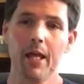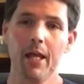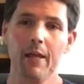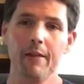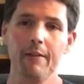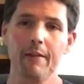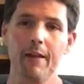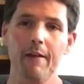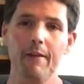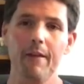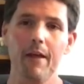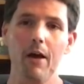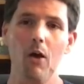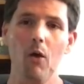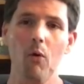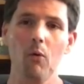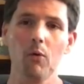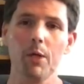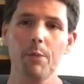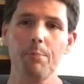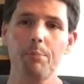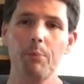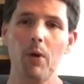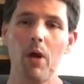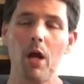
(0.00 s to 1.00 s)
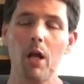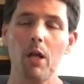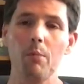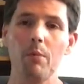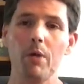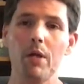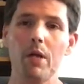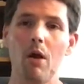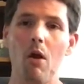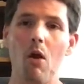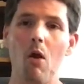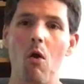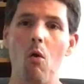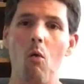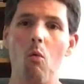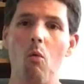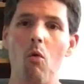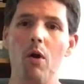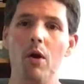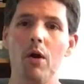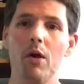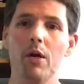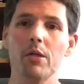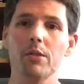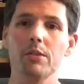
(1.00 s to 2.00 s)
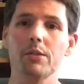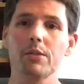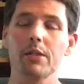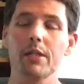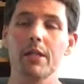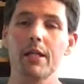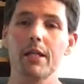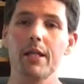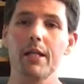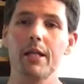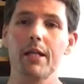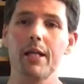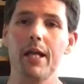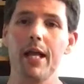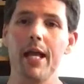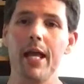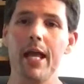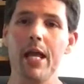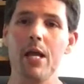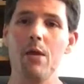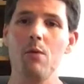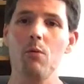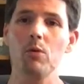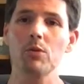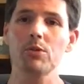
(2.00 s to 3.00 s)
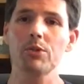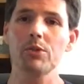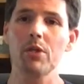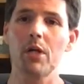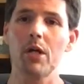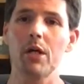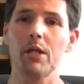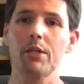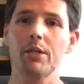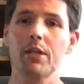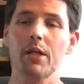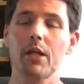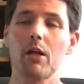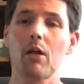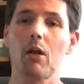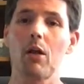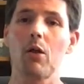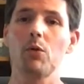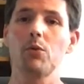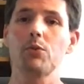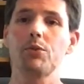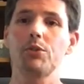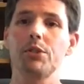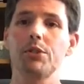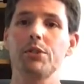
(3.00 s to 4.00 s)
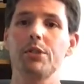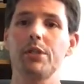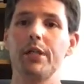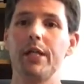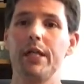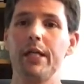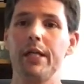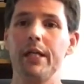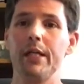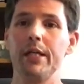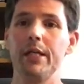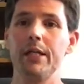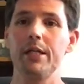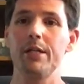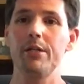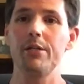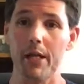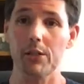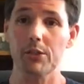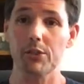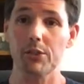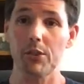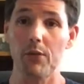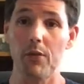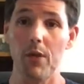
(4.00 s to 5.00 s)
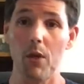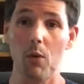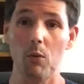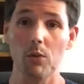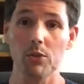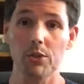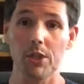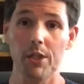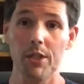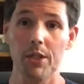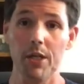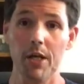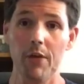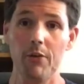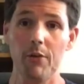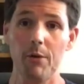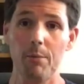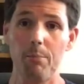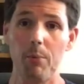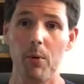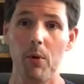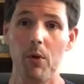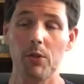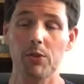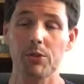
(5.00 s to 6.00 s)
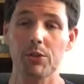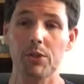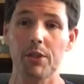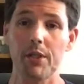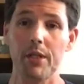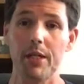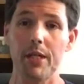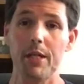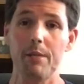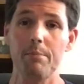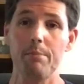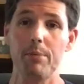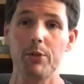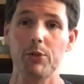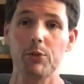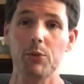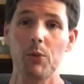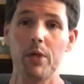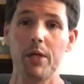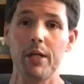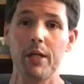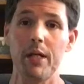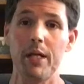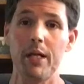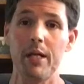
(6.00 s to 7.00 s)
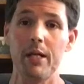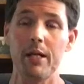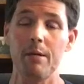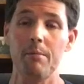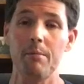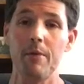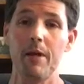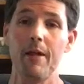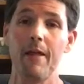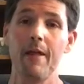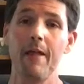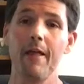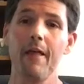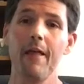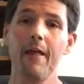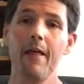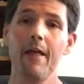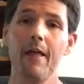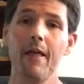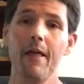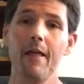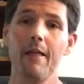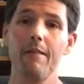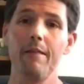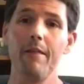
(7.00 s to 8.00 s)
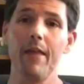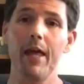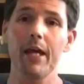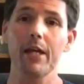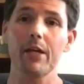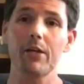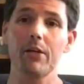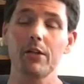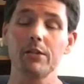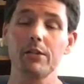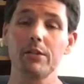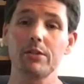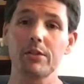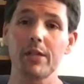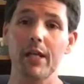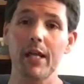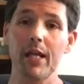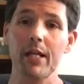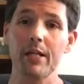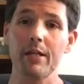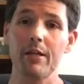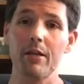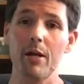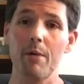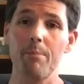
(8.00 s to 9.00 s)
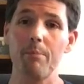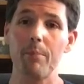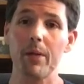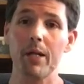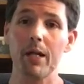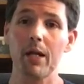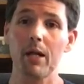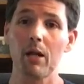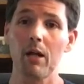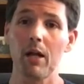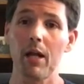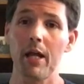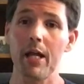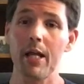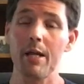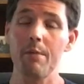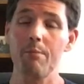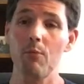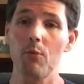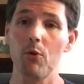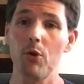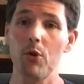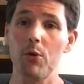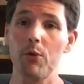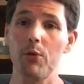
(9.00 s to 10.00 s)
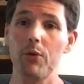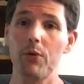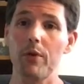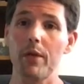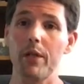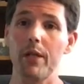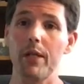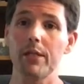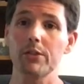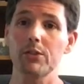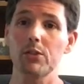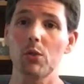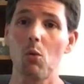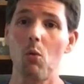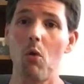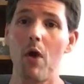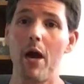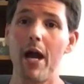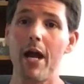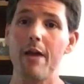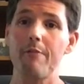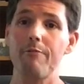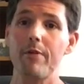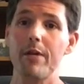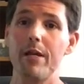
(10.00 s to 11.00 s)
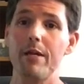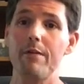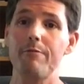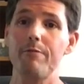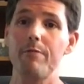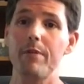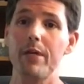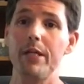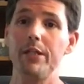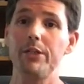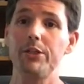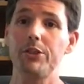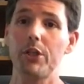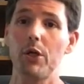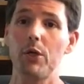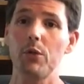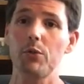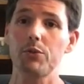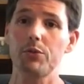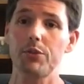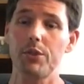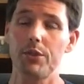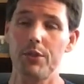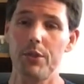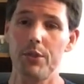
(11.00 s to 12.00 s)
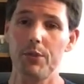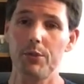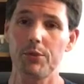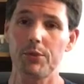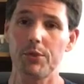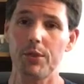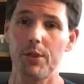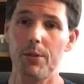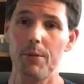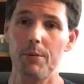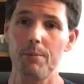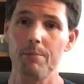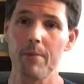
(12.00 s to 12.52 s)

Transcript: Now the only problem at all was he was not the closest kin, so there was another person in between him that could stand up and claim Ruth as a wife if he chose to do so.